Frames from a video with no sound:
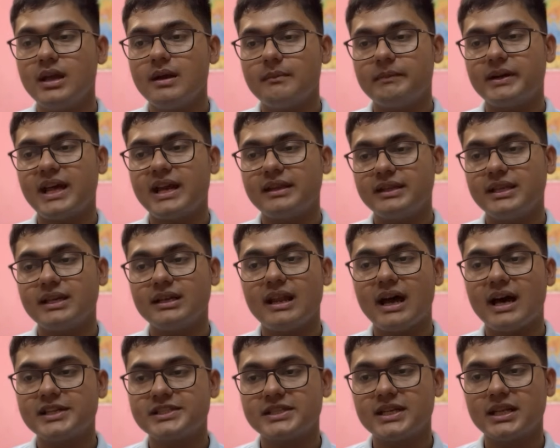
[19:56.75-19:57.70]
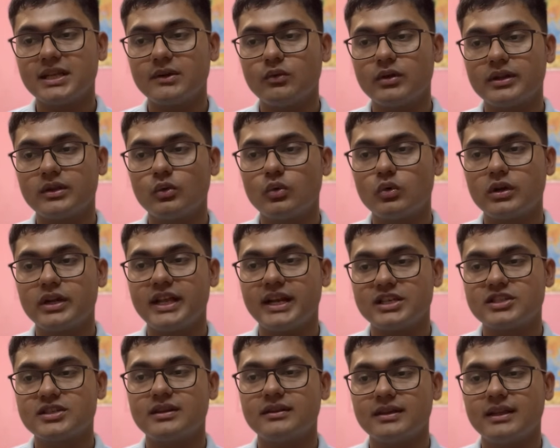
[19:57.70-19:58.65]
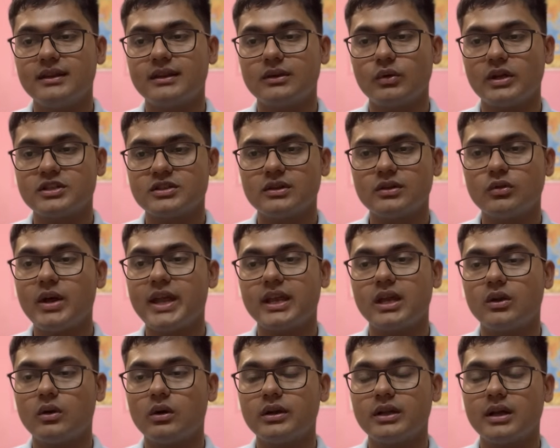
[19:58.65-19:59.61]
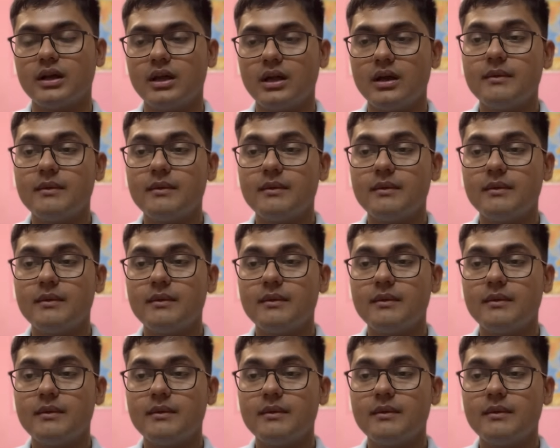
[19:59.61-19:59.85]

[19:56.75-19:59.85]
but I think last year there was no direction sense question, so I cannot